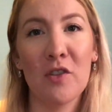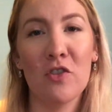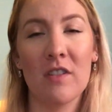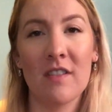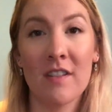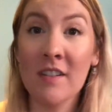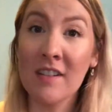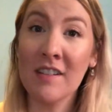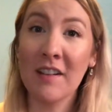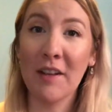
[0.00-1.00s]
Just as a
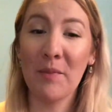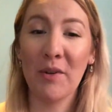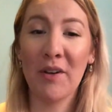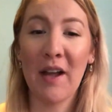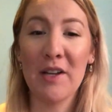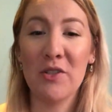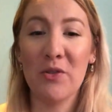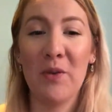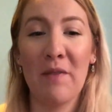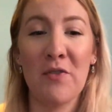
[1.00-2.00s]
disclaimer, I
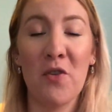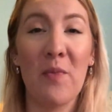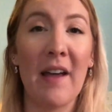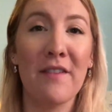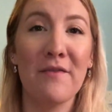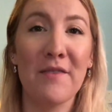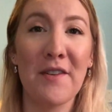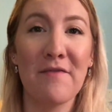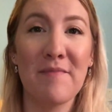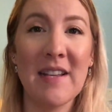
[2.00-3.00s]
do have a notepad in
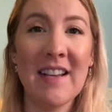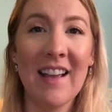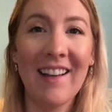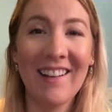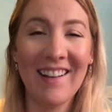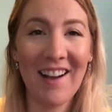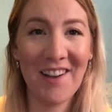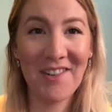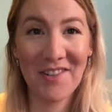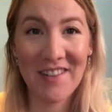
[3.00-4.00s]
front of me
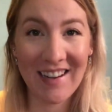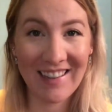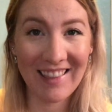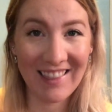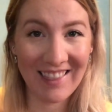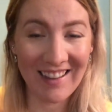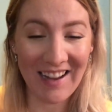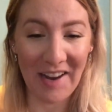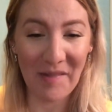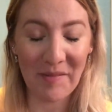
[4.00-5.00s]
underneath the
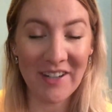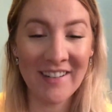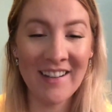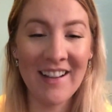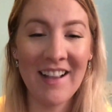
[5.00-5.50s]
camera.